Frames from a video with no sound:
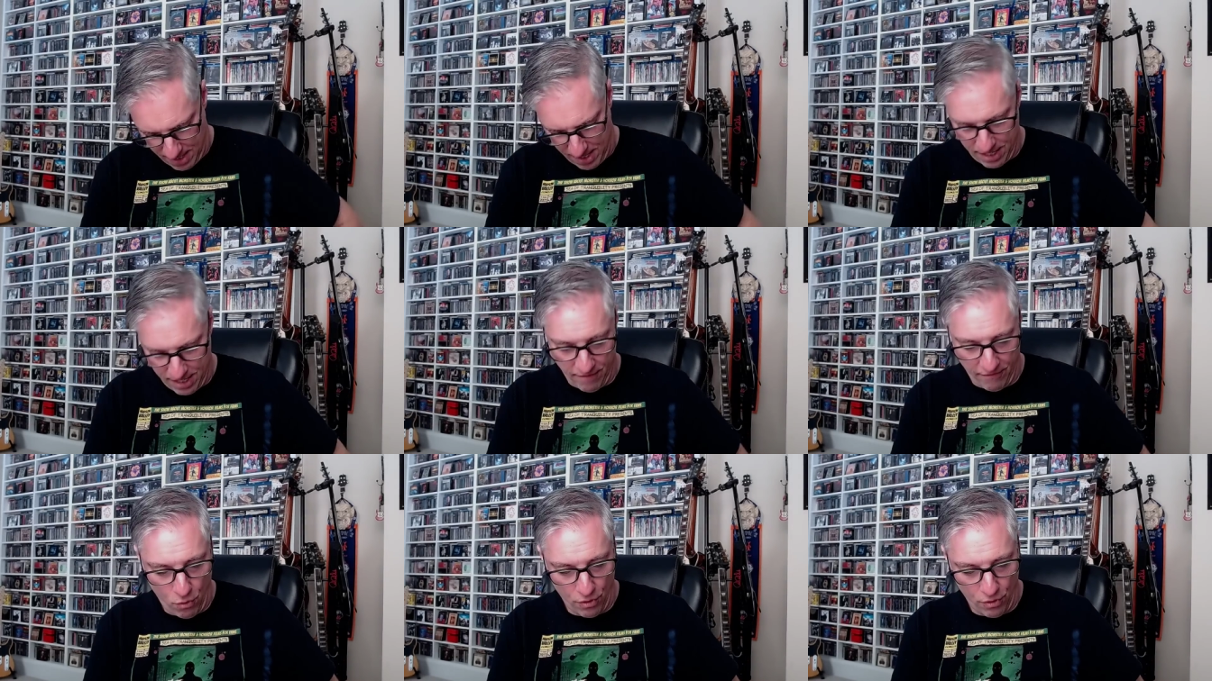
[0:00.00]
And then,
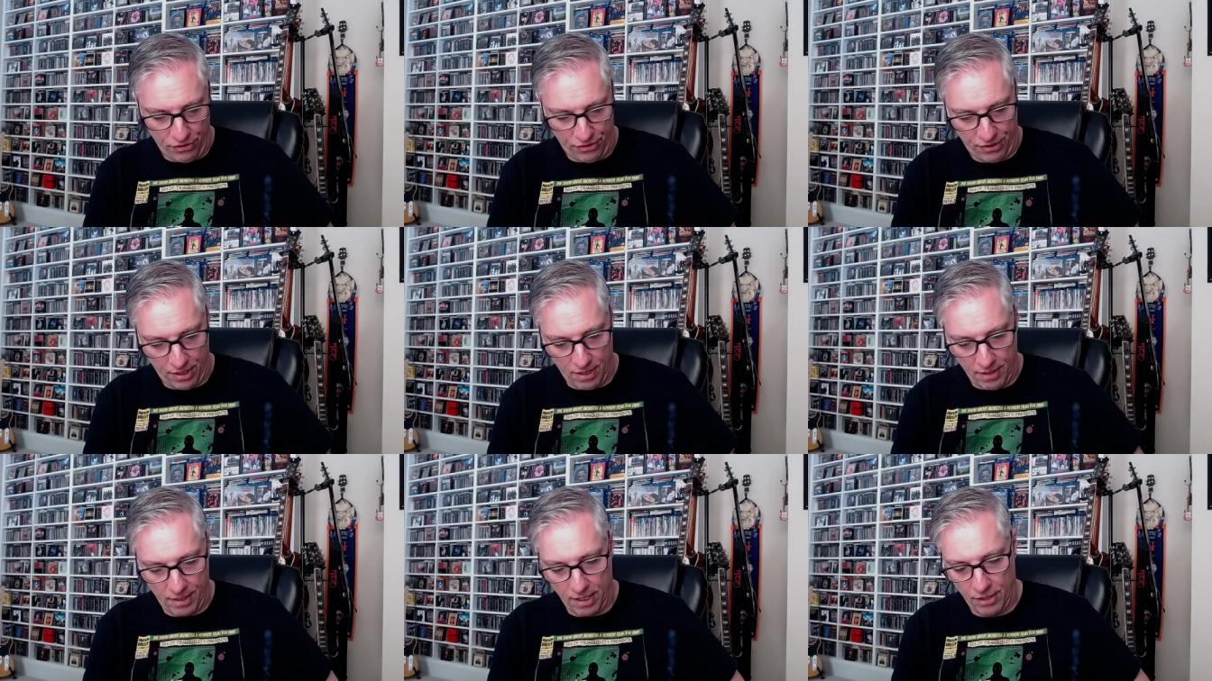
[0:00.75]
of course,
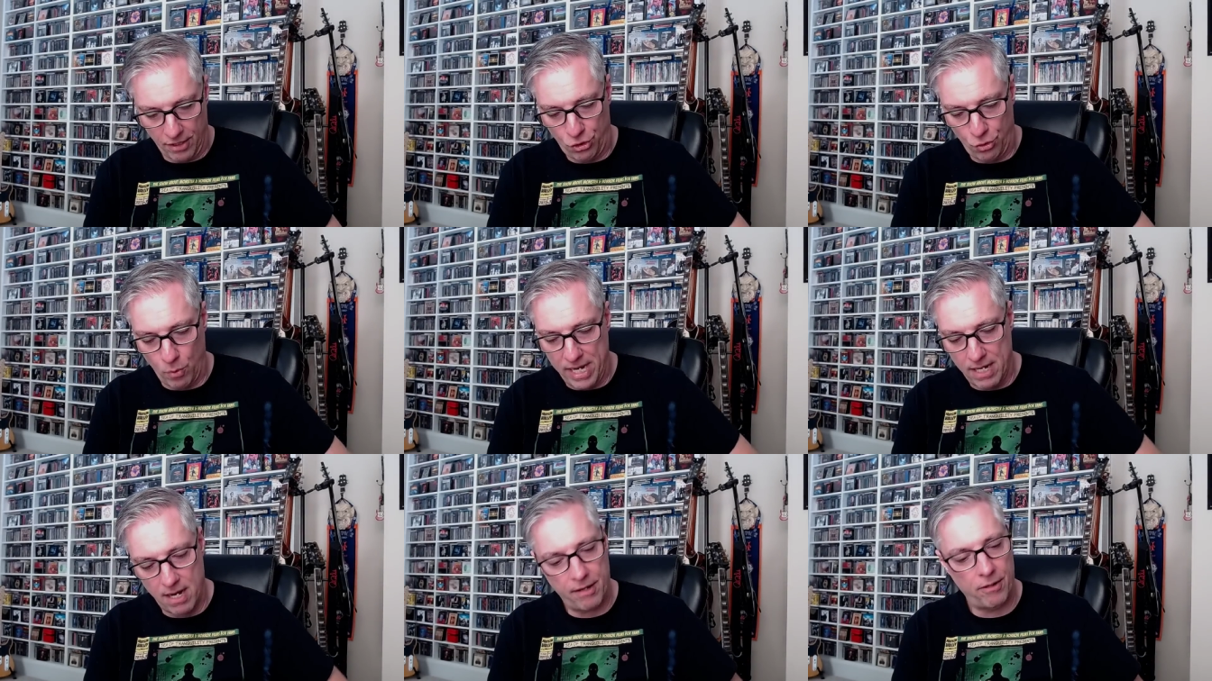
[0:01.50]
uh, you got
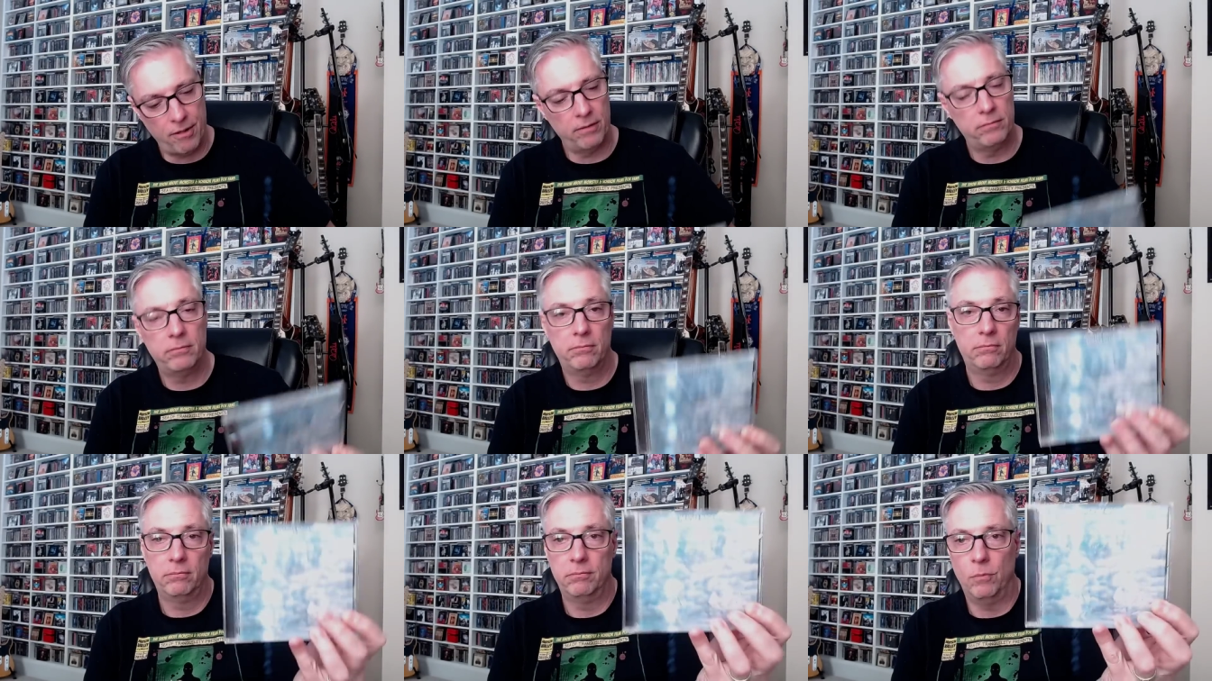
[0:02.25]
Sweetnighter,
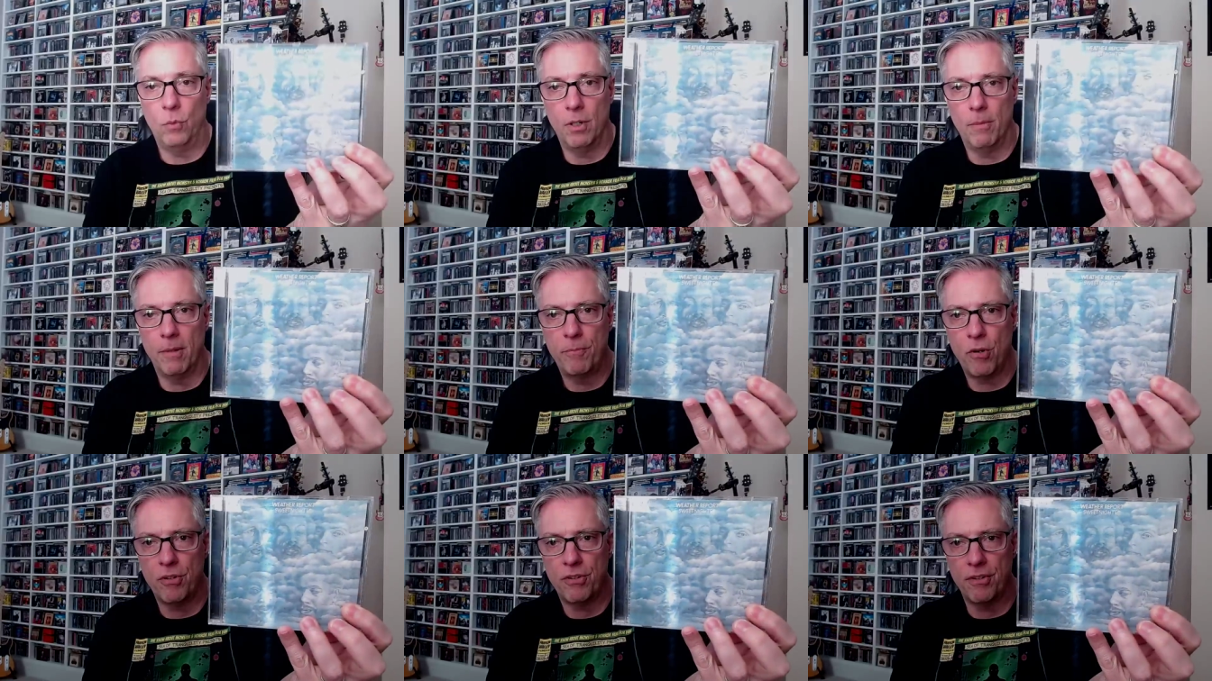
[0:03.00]
one of my
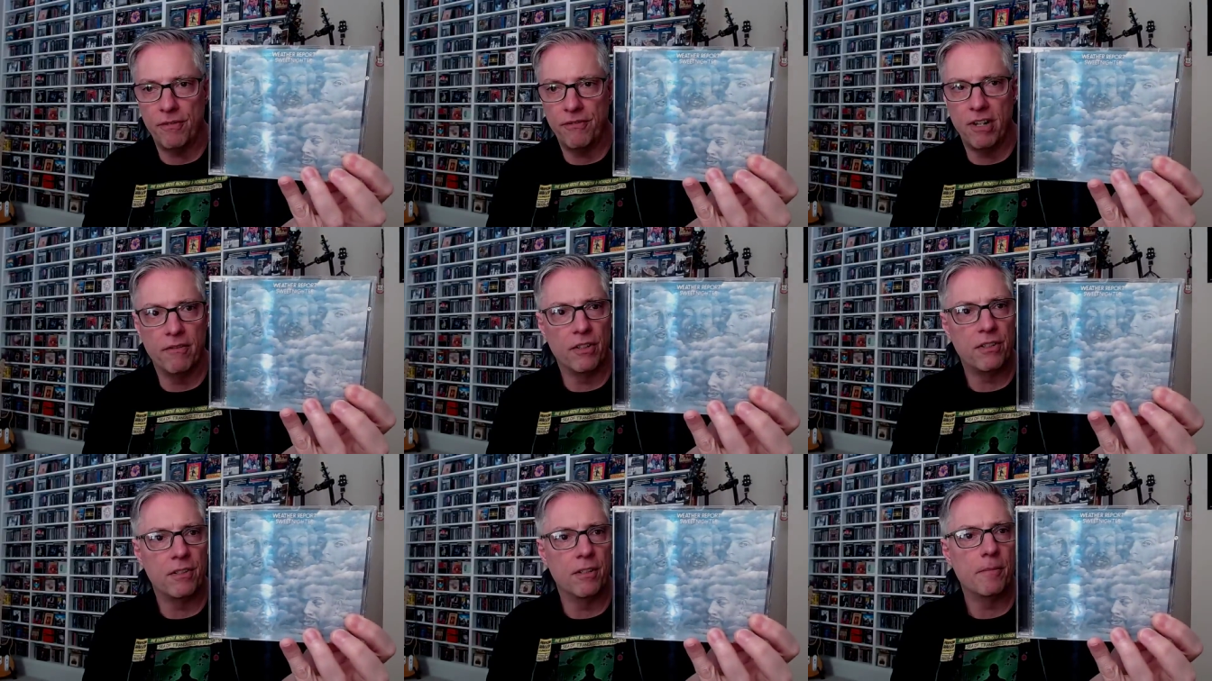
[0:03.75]
personal
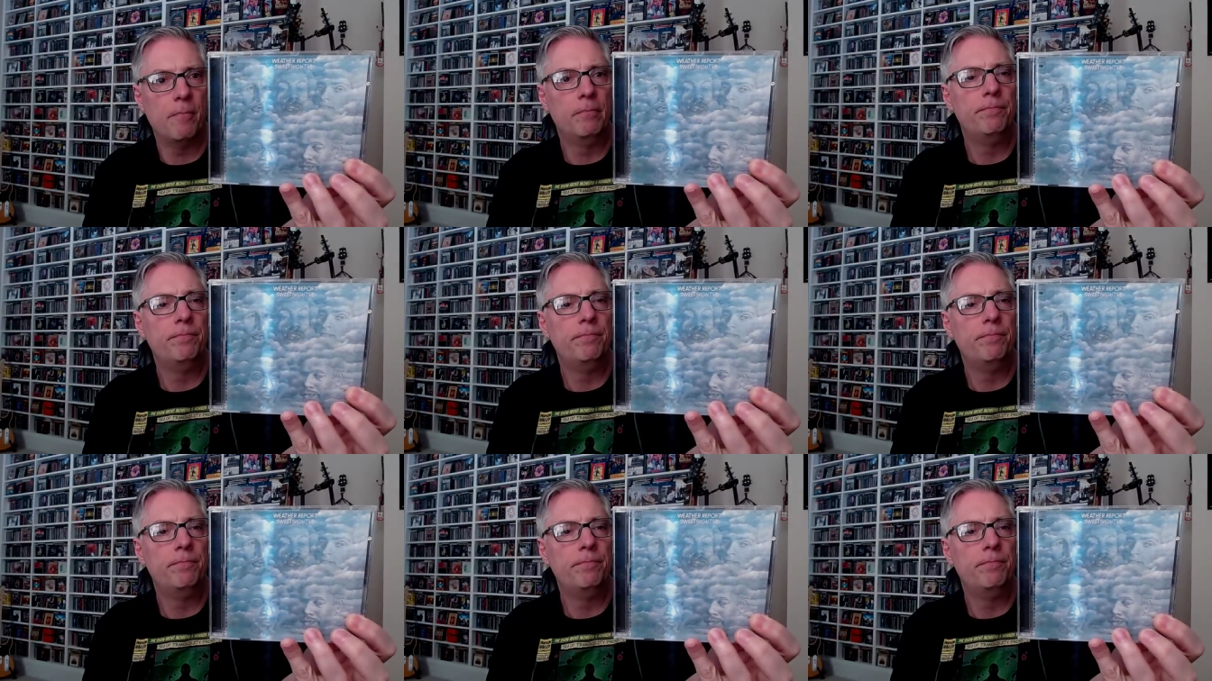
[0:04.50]
favorites there.